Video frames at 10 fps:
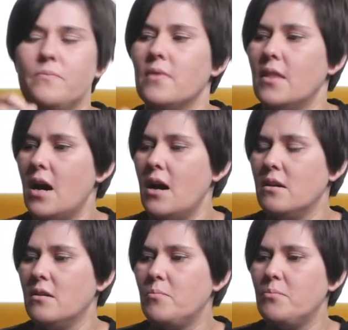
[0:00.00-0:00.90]
nah,
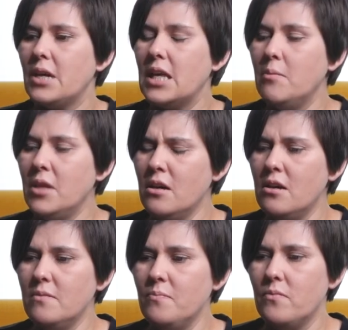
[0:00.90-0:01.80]

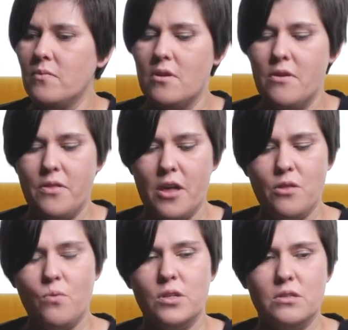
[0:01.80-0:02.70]
Premia. The
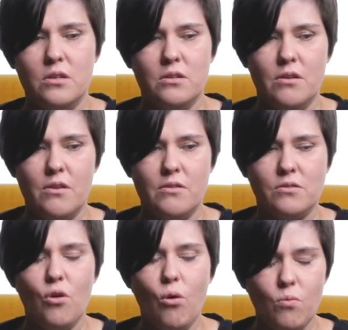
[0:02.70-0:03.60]
other one uh, is
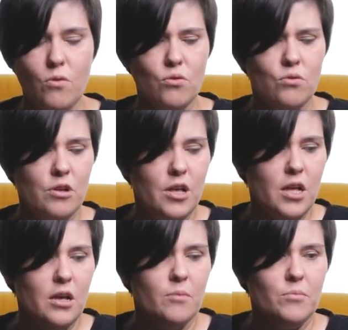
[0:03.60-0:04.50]
Como.
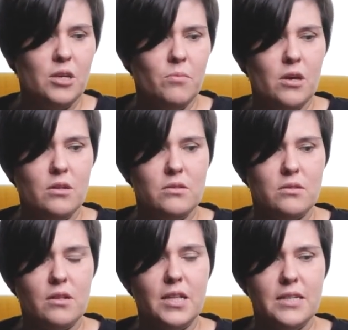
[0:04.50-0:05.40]
Premia is
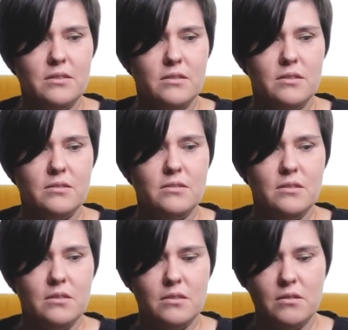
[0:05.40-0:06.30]
classic
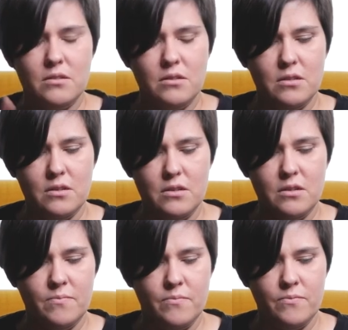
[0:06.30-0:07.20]
silk,
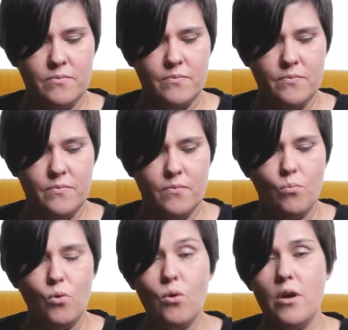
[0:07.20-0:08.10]
um,
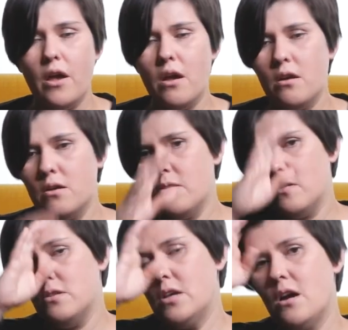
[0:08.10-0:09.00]
mohair
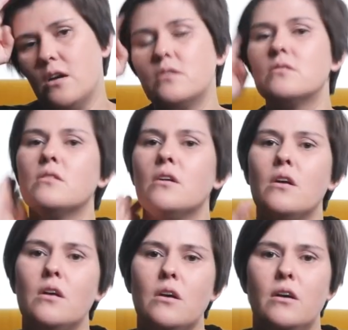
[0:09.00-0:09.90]
yarn,
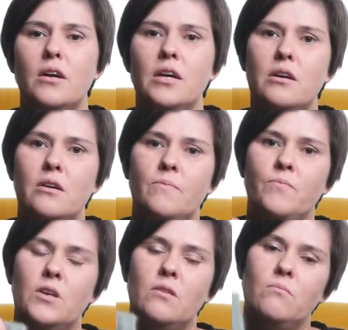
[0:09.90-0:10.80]

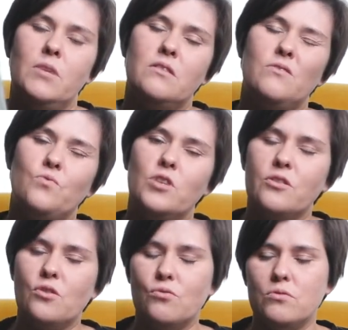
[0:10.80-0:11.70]
um, and makes it really
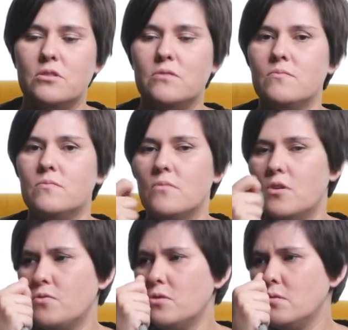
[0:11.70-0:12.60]
cozy.
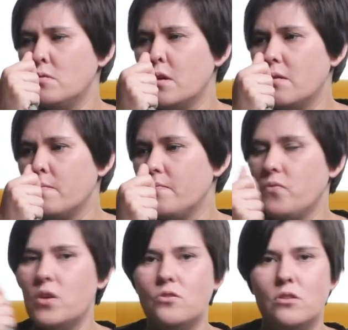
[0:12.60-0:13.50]
Of course, you can
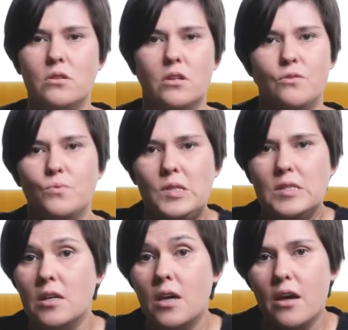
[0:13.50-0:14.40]
just knit it with
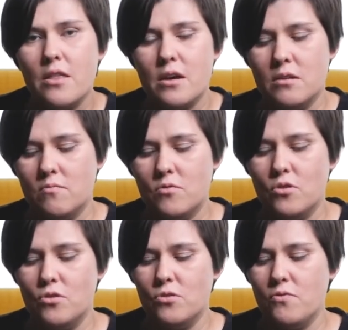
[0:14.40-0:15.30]
DK then. It's
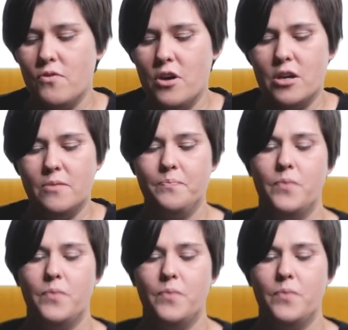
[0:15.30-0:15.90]
also fine.